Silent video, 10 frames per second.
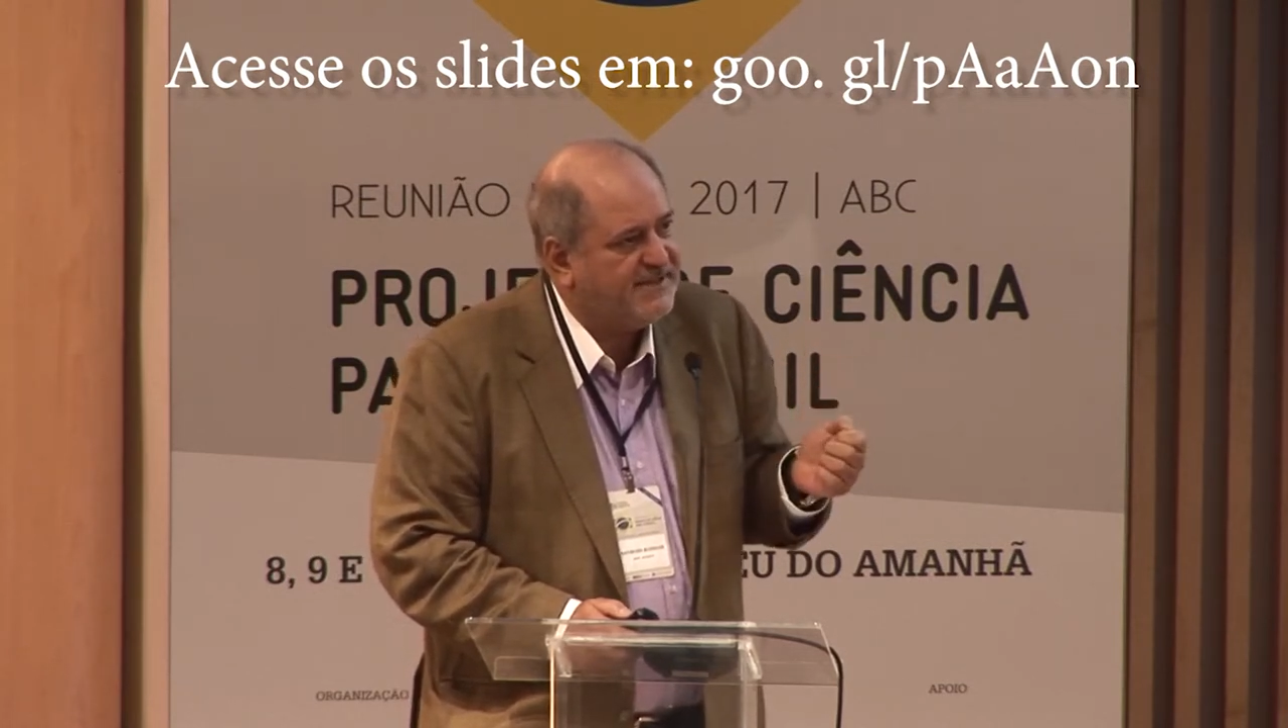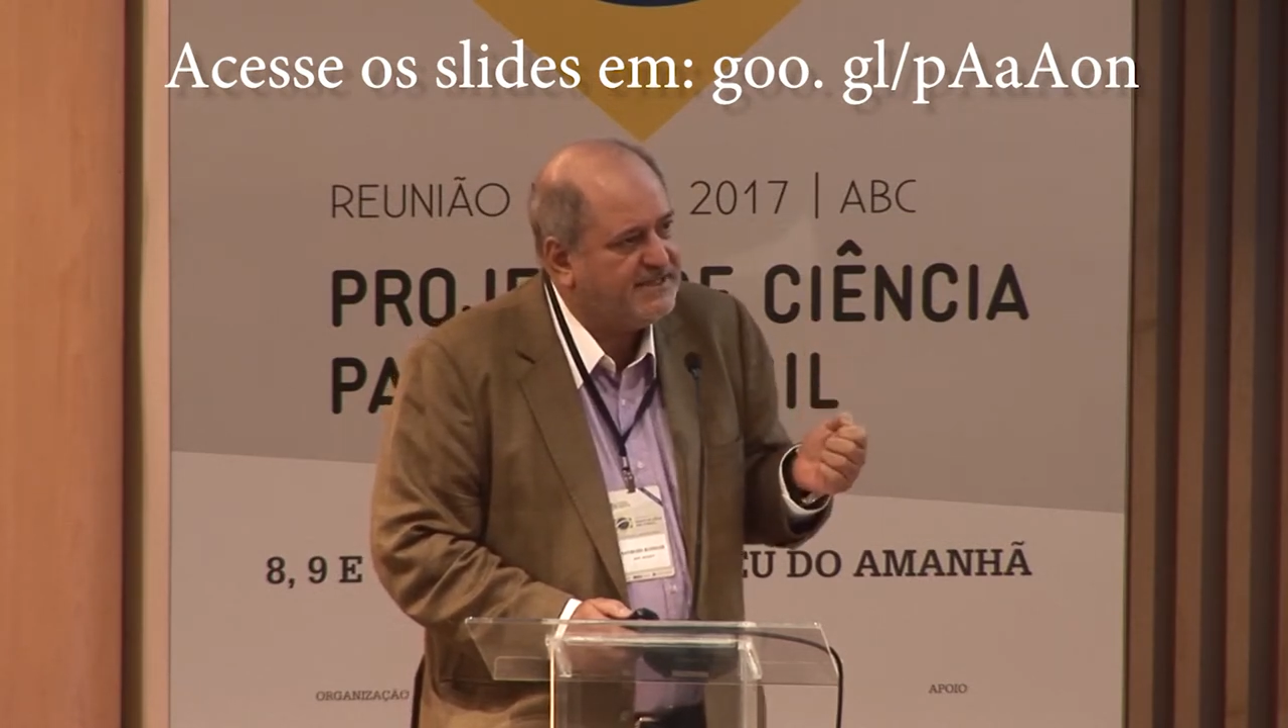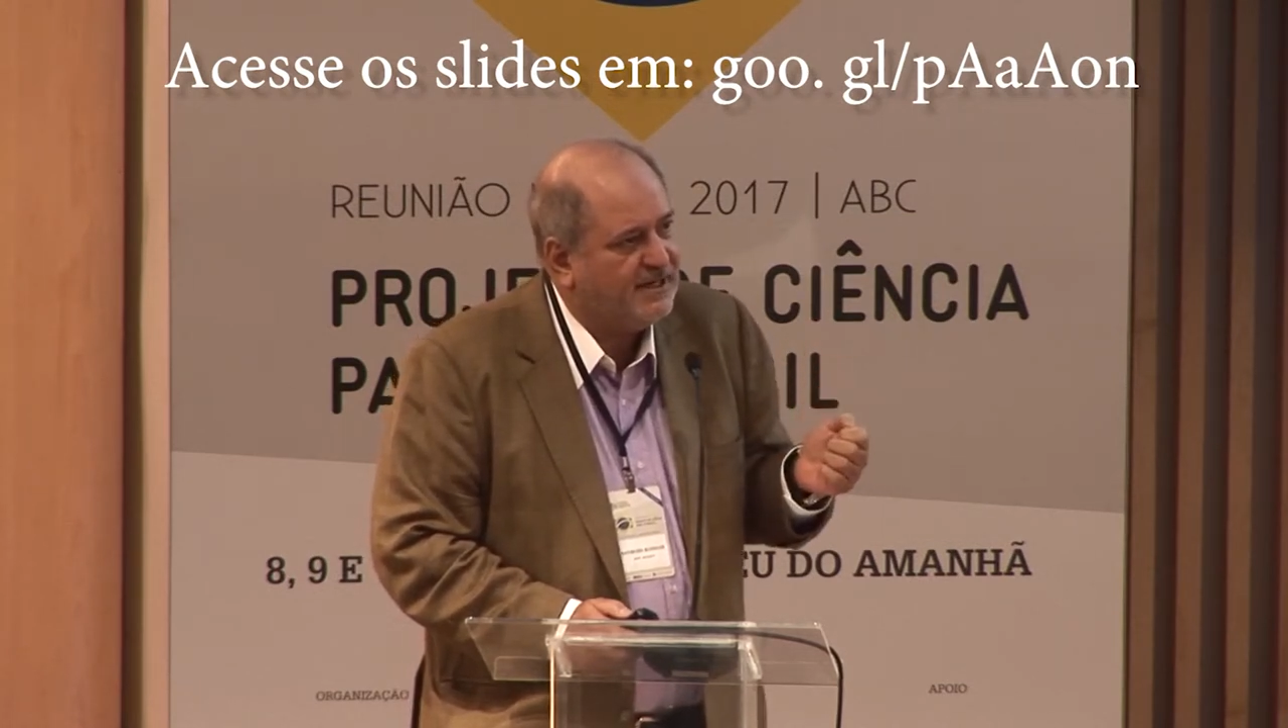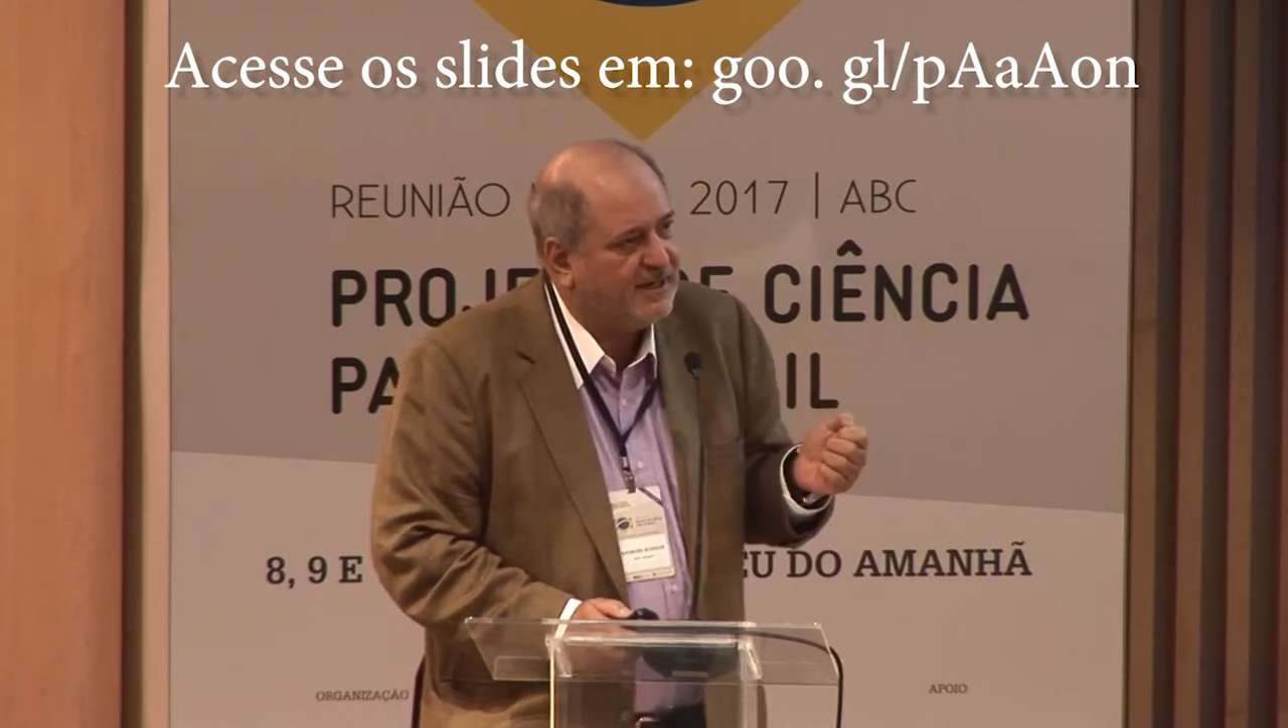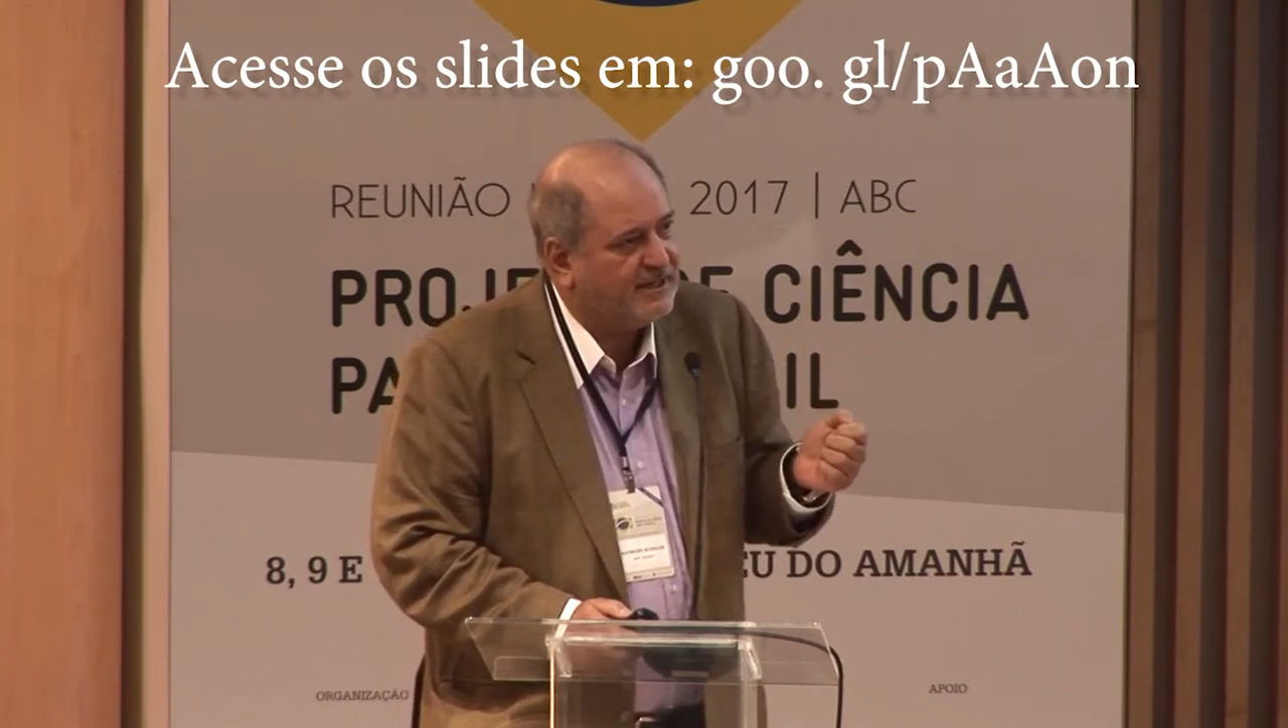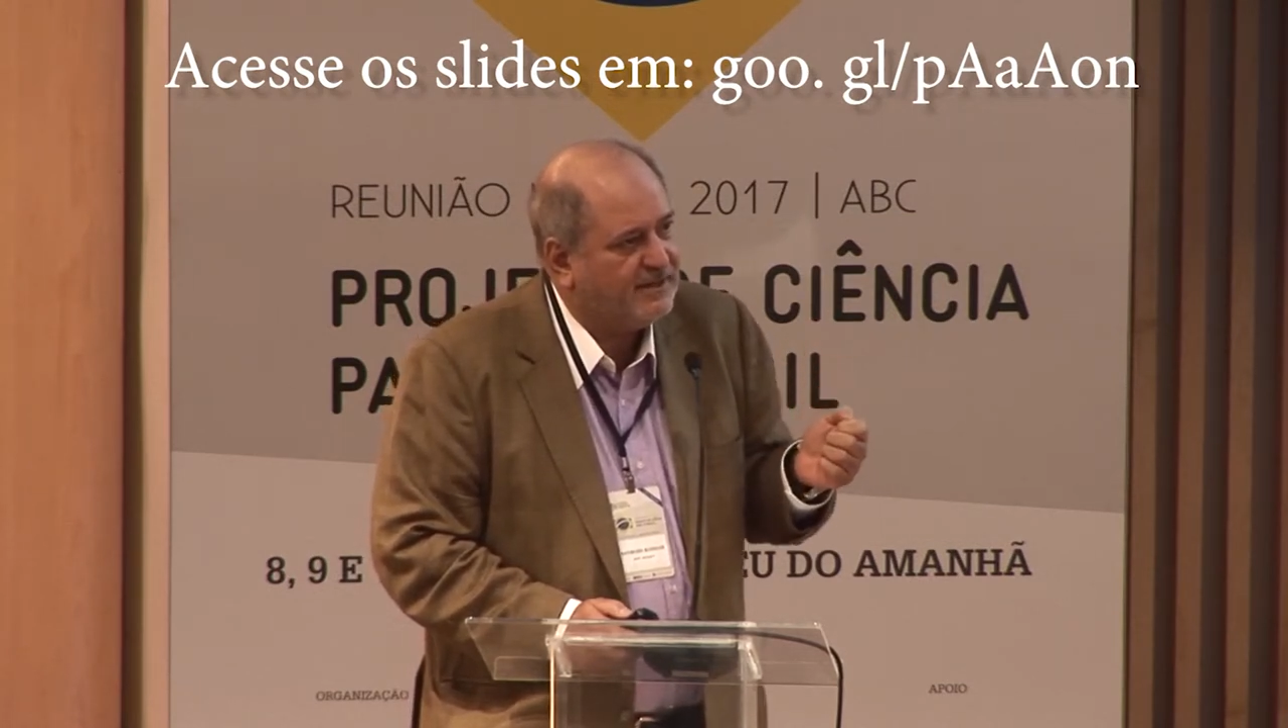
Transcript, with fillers: PCR.